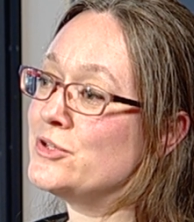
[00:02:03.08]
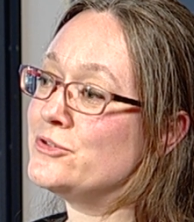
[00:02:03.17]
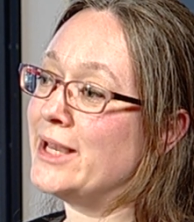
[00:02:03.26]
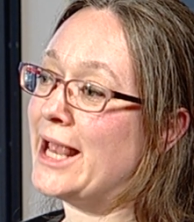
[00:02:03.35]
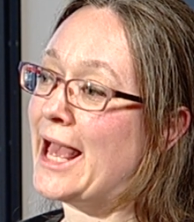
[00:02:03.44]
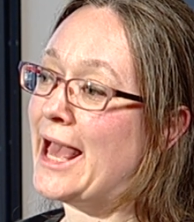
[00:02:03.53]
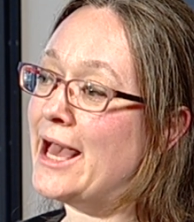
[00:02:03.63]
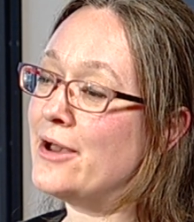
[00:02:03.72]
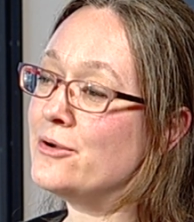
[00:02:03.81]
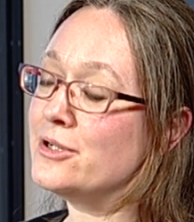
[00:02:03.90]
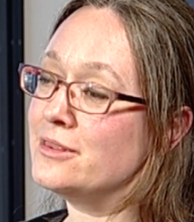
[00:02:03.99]
wondering
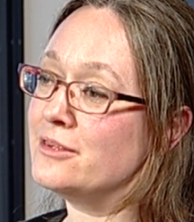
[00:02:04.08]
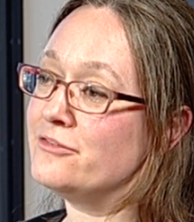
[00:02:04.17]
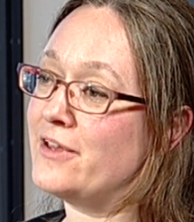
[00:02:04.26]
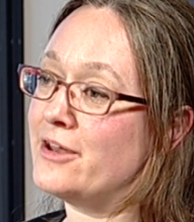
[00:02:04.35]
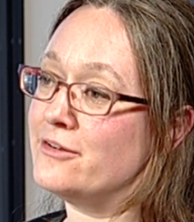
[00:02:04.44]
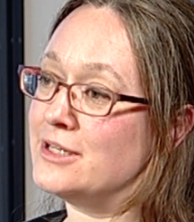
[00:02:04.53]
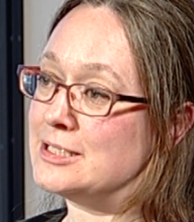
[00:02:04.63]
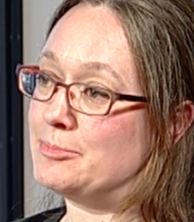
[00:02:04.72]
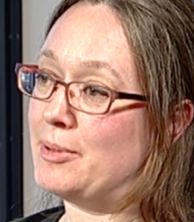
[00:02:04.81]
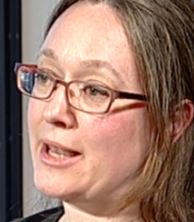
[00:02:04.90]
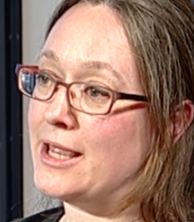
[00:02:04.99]
how can the
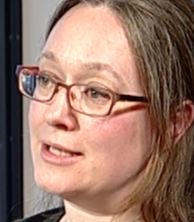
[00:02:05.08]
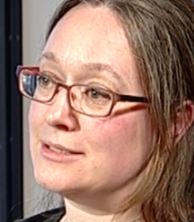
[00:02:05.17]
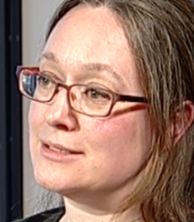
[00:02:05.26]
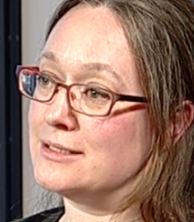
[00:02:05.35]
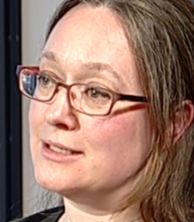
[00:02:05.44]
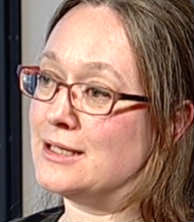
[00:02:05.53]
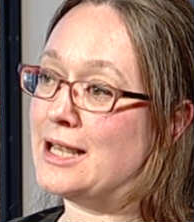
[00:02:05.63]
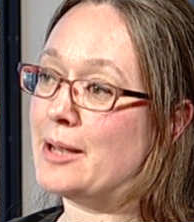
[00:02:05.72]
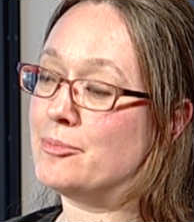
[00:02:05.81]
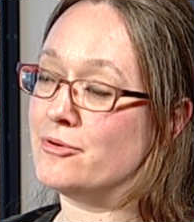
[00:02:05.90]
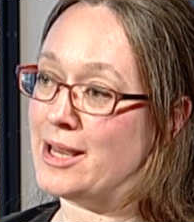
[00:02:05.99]
various players
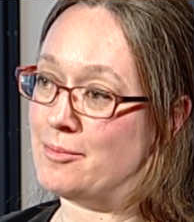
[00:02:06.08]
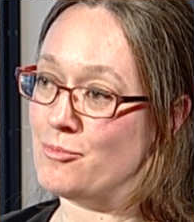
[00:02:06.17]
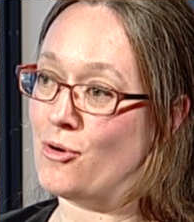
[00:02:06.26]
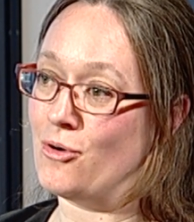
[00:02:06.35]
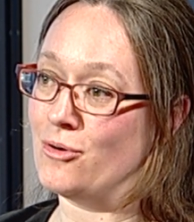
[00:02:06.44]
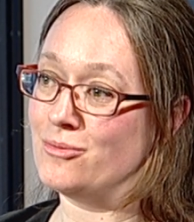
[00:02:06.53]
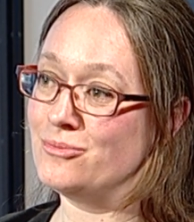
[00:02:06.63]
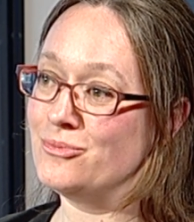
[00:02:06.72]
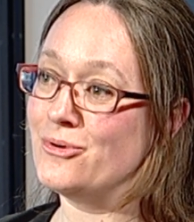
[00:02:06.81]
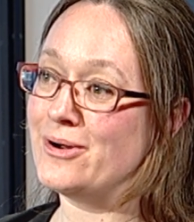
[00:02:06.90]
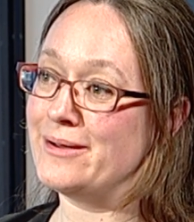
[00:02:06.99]
collaborate more?
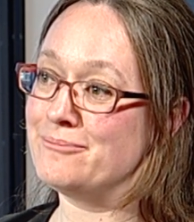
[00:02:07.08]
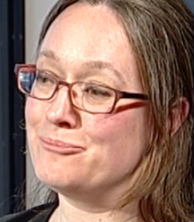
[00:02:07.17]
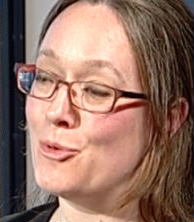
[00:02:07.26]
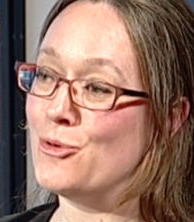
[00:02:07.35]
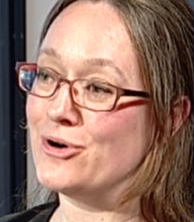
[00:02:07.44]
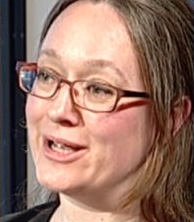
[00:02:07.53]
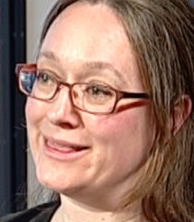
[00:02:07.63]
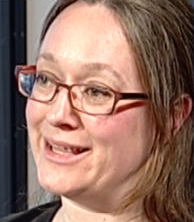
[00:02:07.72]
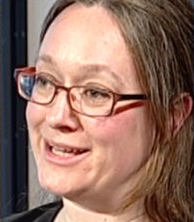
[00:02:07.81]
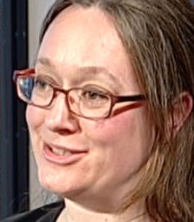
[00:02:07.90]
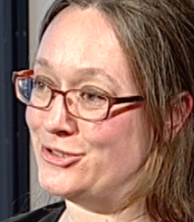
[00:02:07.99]
What more
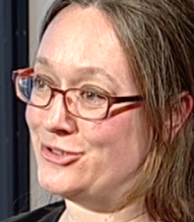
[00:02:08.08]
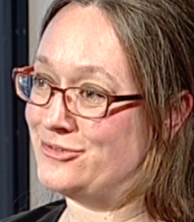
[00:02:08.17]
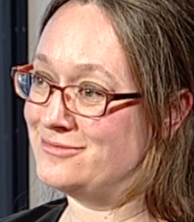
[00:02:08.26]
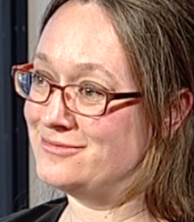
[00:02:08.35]
can they do?